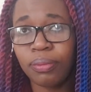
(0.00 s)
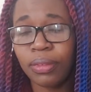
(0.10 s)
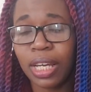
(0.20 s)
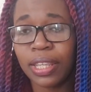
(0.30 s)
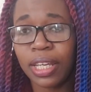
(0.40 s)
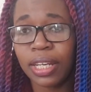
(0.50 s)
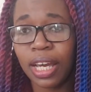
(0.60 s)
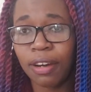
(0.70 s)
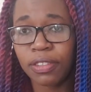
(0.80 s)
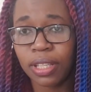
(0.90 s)
and then
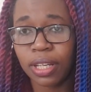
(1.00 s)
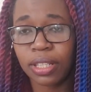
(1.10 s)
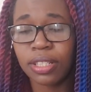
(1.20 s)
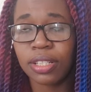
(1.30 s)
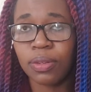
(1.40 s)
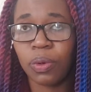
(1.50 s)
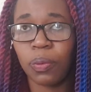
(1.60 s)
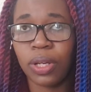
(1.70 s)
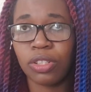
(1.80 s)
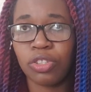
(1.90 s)
after that, we
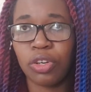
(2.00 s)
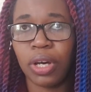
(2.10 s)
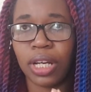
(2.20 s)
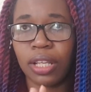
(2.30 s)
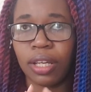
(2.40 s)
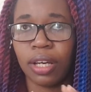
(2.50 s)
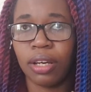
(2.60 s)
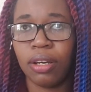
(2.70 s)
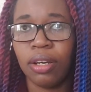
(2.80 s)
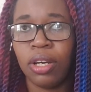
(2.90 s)
went to
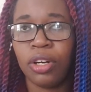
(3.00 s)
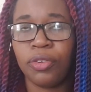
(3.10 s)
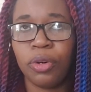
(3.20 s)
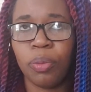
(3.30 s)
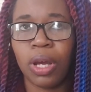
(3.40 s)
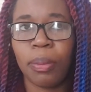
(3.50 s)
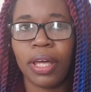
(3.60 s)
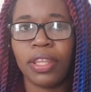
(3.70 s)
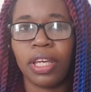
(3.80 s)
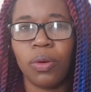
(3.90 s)
another room whereby I
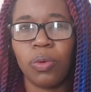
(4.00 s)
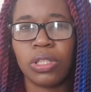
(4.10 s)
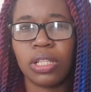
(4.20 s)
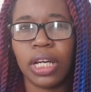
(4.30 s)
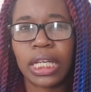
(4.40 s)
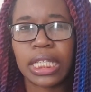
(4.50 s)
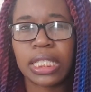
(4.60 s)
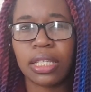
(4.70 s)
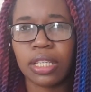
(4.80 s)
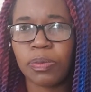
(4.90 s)
think it was like
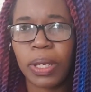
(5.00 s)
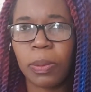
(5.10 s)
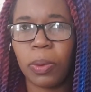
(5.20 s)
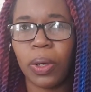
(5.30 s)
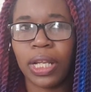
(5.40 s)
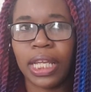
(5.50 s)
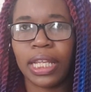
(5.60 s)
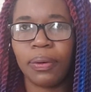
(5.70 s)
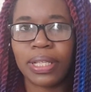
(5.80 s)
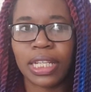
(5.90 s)
6 people, and then
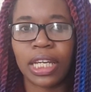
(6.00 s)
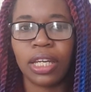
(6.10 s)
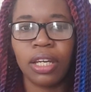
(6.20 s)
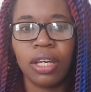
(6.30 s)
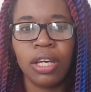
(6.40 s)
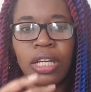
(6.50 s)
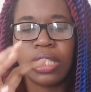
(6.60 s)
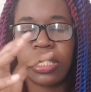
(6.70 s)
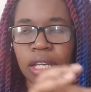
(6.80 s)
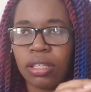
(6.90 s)
there was like
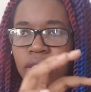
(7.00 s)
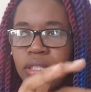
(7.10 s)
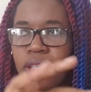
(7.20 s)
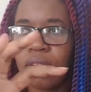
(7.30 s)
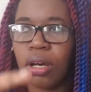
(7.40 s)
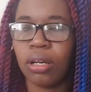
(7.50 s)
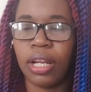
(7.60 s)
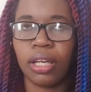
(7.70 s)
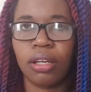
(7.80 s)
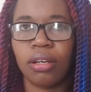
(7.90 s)
6
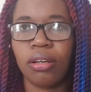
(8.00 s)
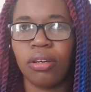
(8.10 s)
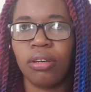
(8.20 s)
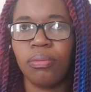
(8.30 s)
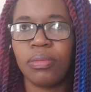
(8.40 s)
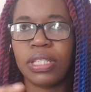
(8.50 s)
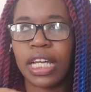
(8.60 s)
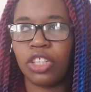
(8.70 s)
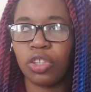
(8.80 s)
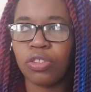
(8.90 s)
like
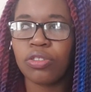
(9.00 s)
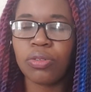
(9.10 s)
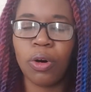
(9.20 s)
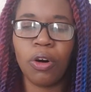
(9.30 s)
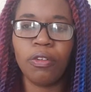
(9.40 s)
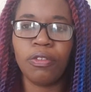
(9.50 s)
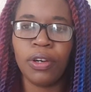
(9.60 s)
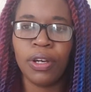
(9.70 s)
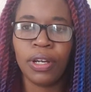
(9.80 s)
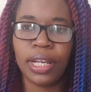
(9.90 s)
stations of
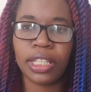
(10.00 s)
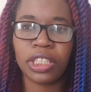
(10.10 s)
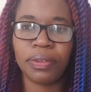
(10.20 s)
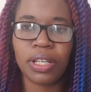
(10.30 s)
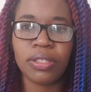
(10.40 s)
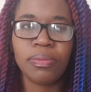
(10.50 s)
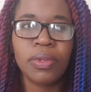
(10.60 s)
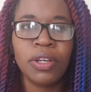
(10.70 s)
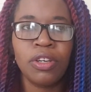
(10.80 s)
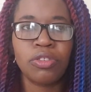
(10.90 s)
lecturers.
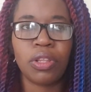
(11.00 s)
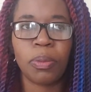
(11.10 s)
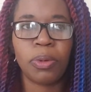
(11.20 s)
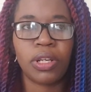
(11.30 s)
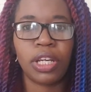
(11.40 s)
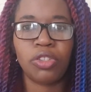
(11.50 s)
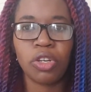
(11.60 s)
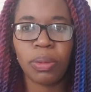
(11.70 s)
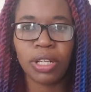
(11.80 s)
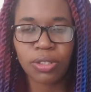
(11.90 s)
So they put like 2
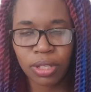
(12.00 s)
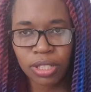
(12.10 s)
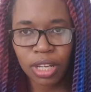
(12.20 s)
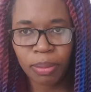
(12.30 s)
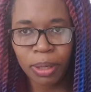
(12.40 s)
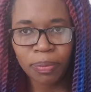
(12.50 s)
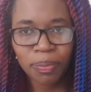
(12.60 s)
minutes on a timer,